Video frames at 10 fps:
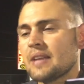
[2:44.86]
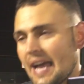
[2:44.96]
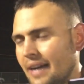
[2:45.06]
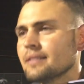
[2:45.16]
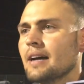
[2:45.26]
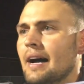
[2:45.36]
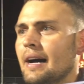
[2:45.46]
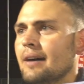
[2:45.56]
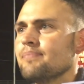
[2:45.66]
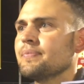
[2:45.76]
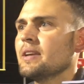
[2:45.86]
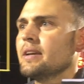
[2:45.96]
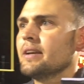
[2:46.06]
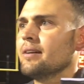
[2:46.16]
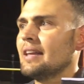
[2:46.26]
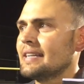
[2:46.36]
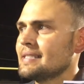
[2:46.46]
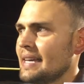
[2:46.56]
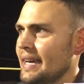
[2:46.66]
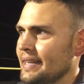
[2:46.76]
Yeah, you know, like I
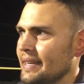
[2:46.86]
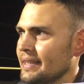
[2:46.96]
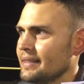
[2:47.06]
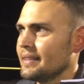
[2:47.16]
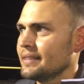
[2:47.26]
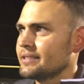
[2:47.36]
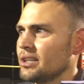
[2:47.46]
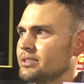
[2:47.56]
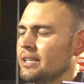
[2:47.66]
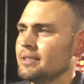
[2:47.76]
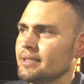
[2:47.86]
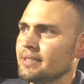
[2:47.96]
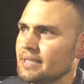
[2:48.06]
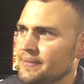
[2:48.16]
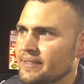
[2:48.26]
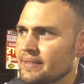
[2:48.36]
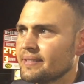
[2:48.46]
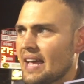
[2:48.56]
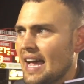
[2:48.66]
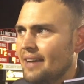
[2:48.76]
said, Coach Elder and the defensive
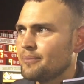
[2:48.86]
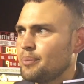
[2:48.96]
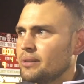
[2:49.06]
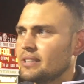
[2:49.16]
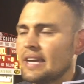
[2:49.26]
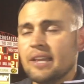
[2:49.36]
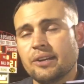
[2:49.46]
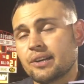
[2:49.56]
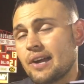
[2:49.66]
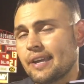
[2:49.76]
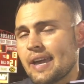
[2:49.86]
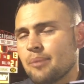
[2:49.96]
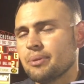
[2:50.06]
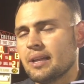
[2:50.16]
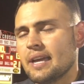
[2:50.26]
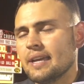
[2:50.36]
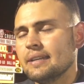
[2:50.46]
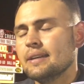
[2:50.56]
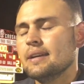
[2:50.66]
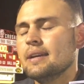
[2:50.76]
staff put together a great game plan.
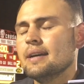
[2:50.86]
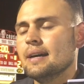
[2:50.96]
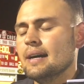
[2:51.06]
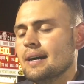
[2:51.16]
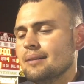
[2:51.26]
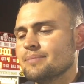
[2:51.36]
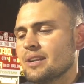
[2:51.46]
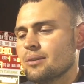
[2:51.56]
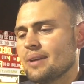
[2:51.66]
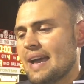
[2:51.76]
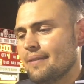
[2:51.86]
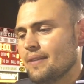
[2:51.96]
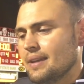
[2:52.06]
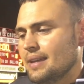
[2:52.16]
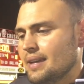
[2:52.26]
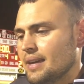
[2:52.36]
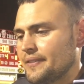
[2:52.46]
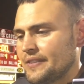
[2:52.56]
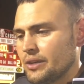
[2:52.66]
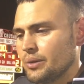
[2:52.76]
You know, we have a
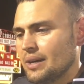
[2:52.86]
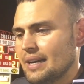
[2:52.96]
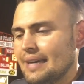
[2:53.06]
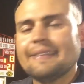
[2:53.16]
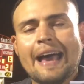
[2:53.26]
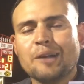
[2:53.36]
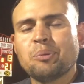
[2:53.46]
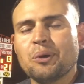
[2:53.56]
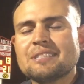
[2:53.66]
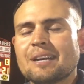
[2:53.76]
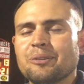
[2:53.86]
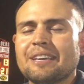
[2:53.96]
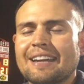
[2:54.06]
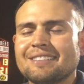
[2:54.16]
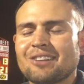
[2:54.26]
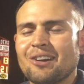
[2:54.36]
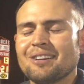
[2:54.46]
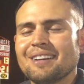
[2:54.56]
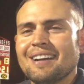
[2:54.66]
few attack points that we got to start,